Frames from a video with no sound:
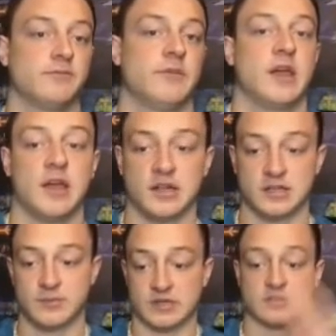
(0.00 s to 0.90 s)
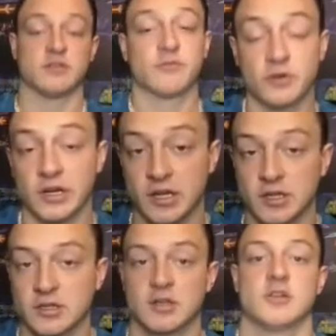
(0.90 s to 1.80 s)
and it's basically free.
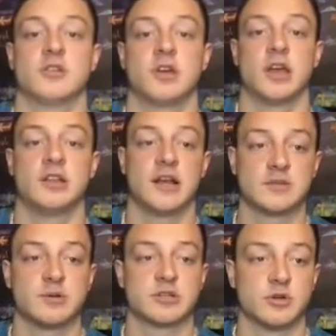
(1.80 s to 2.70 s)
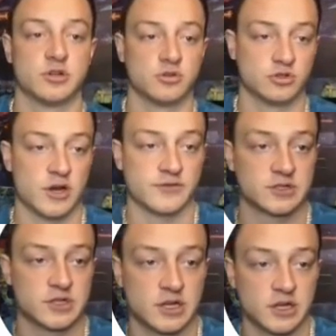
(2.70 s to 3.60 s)
Okay, that's basically what adult
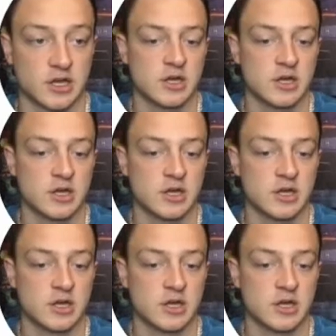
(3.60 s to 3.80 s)
traffic's like. Okay,